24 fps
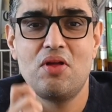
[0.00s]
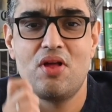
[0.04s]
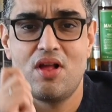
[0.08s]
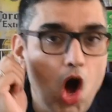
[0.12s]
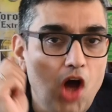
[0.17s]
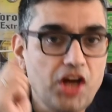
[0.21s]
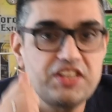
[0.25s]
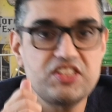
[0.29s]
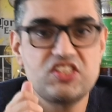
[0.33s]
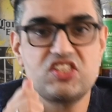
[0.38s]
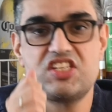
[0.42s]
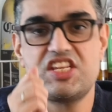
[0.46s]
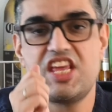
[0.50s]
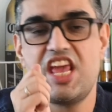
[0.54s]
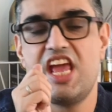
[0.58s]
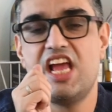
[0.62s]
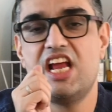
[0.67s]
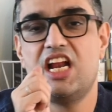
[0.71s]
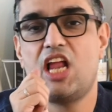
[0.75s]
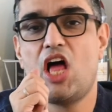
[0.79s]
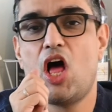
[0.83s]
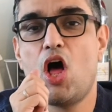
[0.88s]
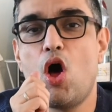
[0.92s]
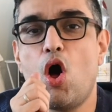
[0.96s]
On a
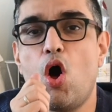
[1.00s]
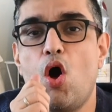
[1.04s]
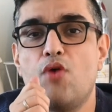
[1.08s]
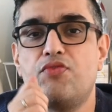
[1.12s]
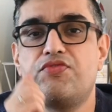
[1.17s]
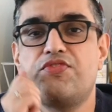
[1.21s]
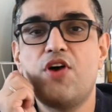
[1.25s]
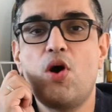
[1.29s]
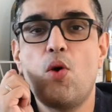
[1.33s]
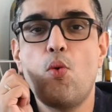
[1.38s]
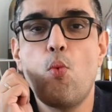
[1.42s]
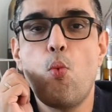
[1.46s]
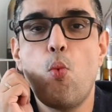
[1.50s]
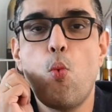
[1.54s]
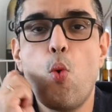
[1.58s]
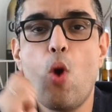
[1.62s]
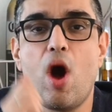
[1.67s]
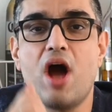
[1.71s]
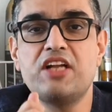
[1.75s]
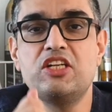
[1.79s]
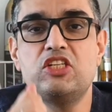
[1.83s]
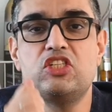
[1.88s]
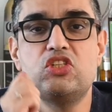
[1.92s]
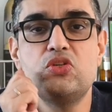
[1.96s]
scale of
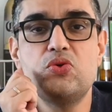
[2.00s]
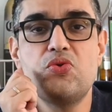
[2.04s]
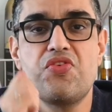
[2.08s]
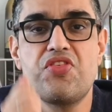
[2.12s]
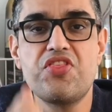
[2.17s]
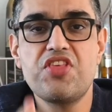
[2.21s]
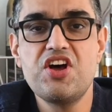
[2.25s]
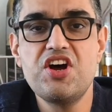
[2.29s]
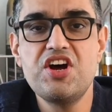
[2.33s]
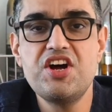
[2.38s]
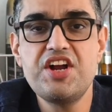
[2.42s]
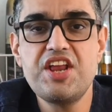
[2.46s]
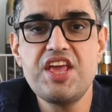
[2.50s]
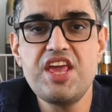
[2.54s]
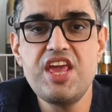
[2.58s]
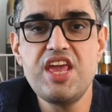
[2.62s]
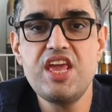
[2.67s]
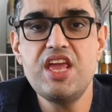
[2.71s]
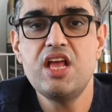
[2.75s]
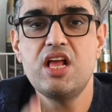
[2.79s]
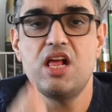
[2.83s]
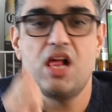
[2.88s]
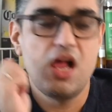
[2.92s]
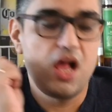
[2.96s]
1 to
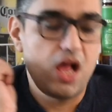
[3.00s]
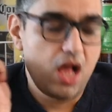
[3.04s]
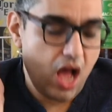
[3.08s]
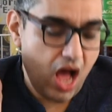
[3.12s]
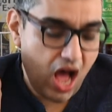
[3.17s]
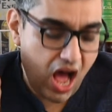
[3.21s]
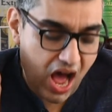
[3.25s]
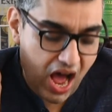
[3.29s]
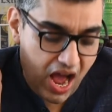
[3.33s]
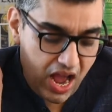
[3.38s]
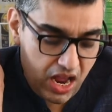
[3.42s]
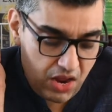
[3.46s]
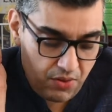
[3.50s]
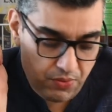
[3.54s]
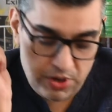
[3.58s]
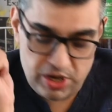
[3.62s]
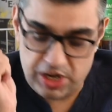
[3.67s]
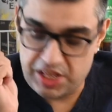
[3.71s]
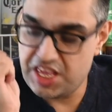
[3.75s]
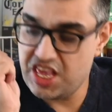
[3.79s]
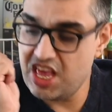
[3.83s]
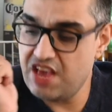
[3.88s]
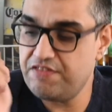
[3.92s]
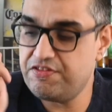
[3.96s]
30, I
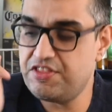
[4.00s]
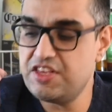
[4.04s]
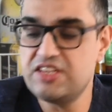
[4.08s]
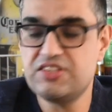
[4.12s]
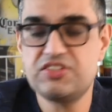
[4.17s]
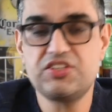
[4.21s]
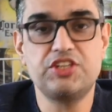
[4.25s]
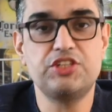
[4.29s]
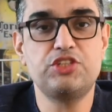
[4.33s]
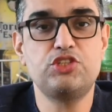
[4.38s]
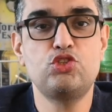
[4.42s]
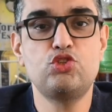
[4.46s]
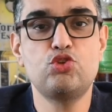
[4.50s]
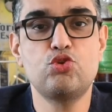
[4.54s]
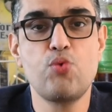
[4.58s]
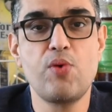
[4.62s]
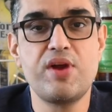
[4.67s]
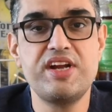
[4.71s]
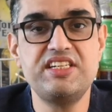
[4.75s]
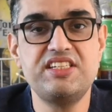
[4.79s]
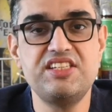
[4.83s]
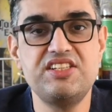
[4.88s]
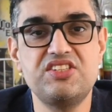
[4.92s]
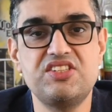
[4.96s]
will give this a
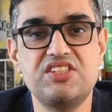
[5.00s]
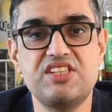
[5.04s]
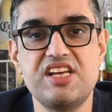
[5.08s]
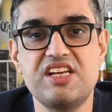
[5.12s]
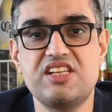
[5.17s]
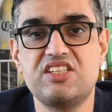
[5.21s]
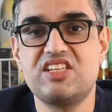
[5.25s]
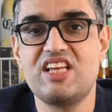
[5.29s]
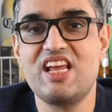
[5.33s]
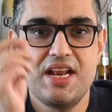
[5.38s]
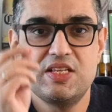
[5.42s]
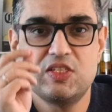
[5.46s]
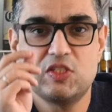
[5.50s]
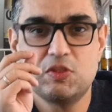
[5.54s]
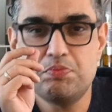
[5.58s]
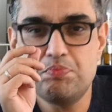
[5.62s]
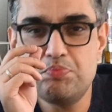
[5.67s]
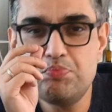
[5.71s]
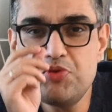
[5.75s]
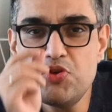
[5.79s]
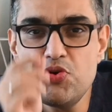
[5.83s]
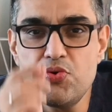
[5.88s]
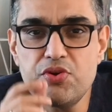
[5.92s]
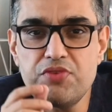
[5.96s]
26. It is
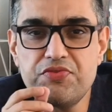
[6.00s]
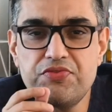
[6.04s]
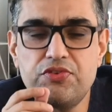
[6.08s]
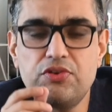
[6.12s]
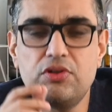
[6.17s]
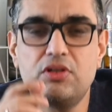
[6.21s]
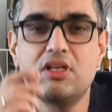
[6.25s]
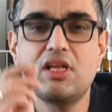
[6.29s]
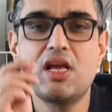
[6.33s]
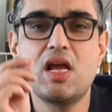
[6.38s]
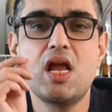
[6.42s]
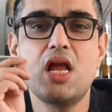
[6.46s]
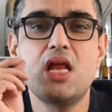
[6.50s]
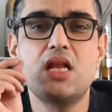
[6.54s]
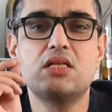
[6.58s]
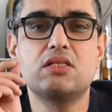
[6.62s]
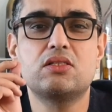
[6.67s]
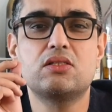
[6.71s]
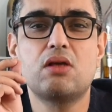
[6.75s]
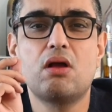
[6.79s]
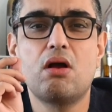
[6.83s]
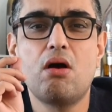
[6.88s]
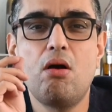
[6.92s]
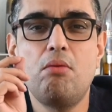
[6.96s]
beautiful, it
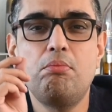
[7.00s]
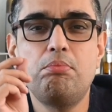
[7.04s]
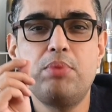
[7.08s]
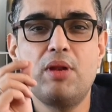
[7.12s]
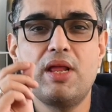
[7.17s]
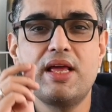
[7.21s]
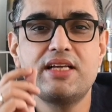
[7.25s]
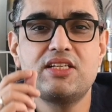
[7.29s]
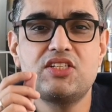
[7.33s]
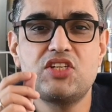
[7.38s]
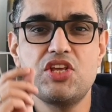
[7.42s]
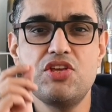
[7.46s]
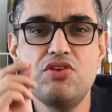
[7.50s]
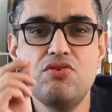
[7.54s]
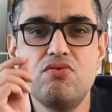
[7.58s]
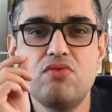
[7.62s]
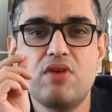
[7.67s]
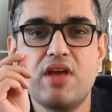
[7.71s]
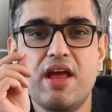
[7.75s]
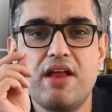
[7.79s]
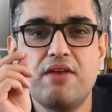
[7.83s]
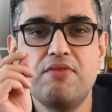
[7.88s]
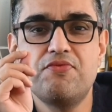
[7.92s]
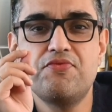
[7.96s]
is complex. You
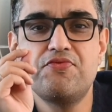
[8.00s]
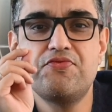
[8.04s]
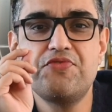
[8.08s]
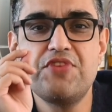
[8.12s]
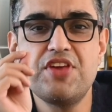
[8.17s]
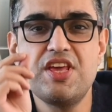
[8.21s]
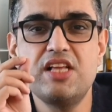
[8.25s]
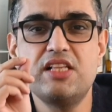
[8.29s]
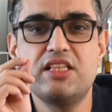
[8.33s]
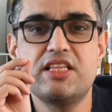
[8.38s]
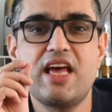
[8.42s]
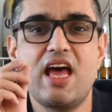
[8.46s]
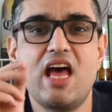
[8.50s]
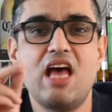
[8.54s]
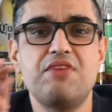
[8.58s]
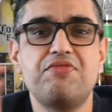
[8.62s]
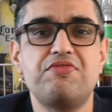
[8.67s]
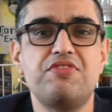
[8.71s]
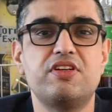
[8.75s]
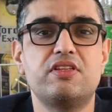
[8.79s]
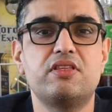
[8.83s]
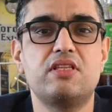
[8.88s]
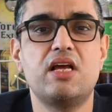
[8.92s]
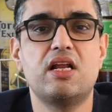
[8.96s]
can feel the
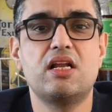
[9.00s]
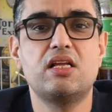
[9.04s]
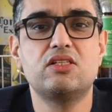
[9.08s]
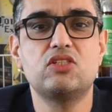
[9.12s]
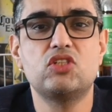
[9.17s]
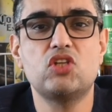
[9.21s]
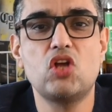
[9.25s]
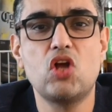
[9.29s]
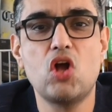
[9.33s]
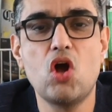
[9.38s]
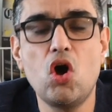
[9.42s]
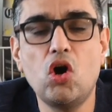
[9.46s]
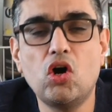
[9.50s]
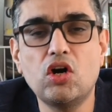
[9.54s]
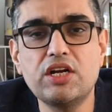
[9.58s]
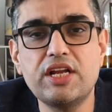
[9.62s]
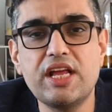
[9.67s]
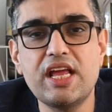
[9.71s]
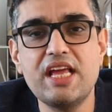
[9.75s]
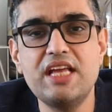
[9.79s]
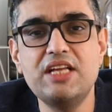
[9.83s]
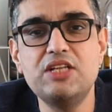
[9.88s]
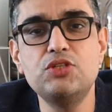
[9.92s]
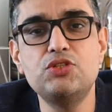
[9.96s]
effort that has gone
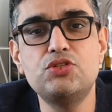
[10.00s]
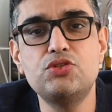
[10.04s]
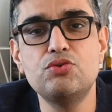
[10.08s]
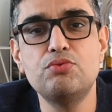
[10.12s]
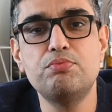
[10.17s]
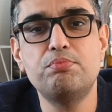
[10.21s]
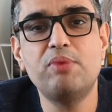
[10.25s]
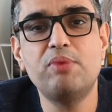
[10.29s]
into